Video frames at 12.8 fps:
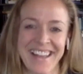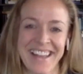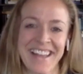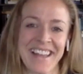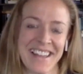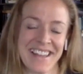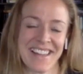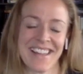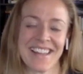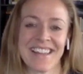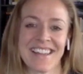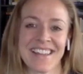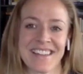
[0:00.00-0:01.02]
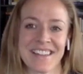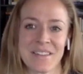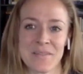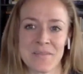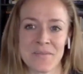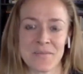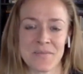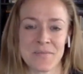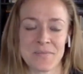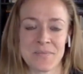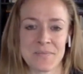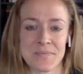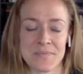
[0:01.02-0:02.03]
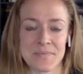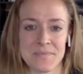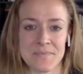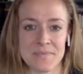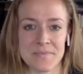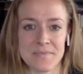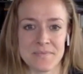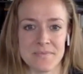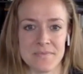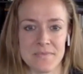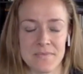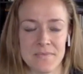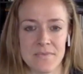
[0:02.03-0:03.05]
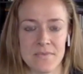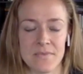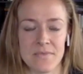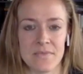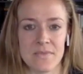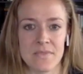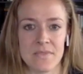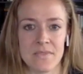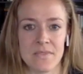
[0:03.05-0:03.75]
The person shown says nothing.